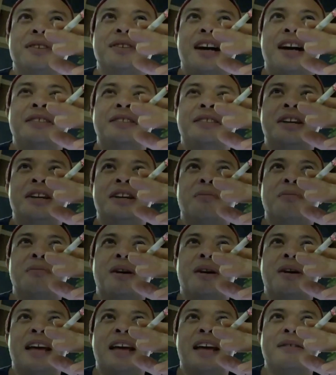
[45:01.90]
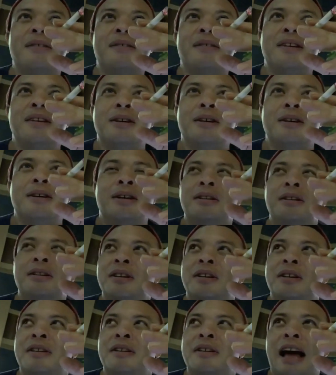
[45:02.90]
out there about like,
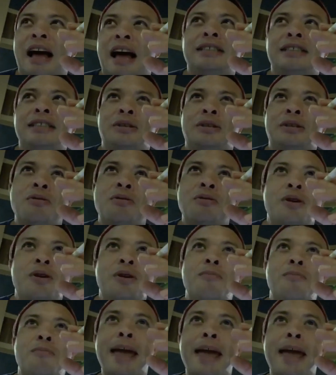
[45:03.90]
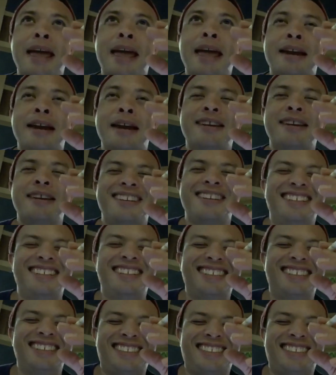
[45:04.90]
I stole your man.
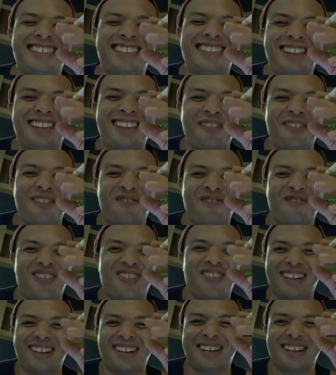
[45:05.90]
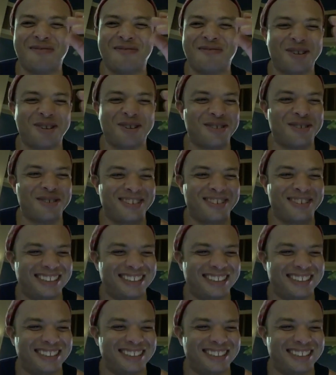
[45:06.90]
Shut the fuck up, ho.